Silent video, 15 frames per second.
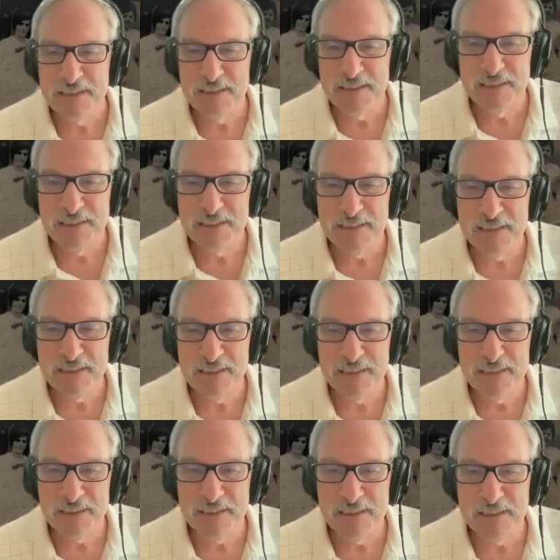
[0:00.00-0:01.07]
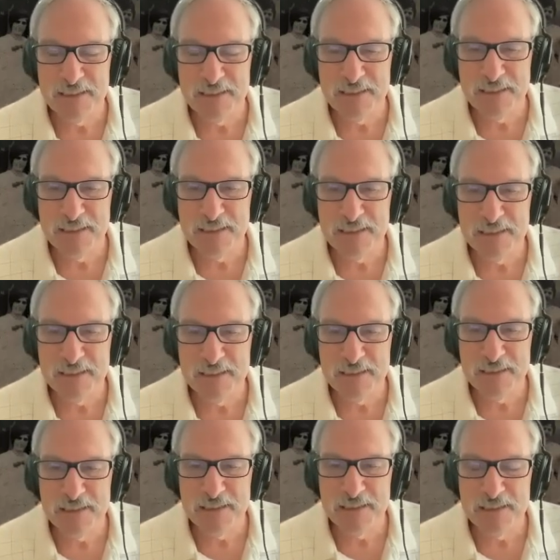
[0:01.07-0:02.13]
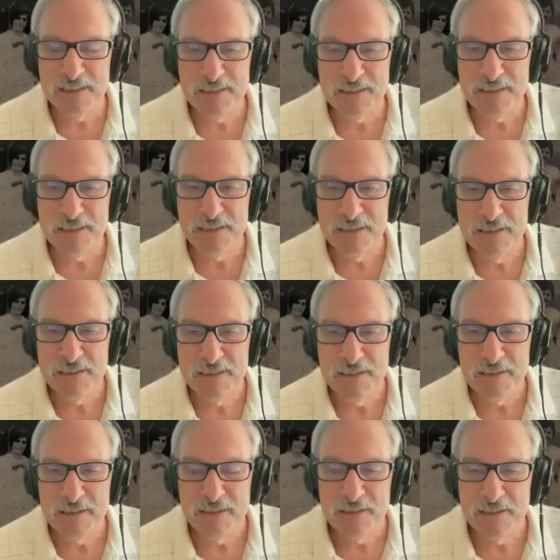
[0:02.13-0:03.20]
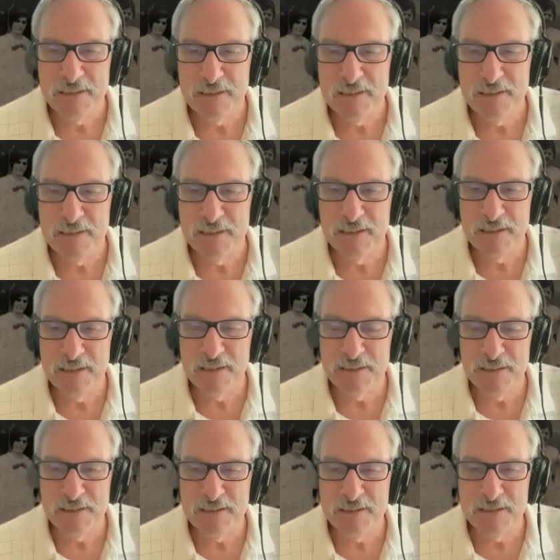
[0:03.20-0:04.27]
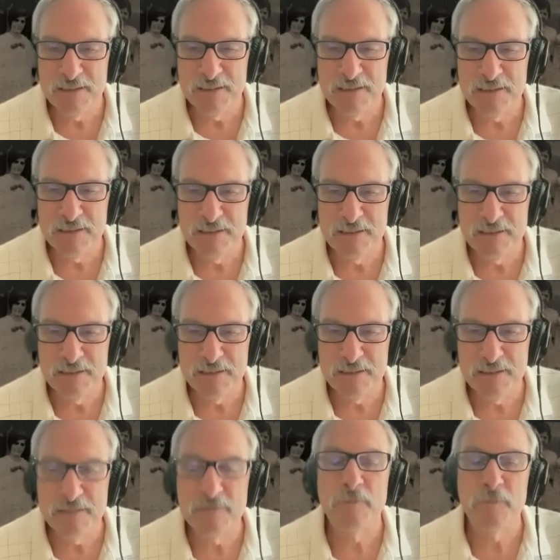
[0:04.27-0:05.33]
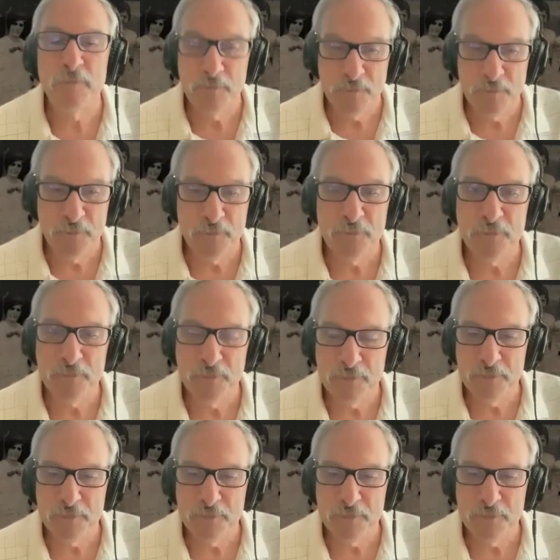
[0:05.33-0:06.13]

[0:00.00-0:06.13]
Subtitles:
(not speaking)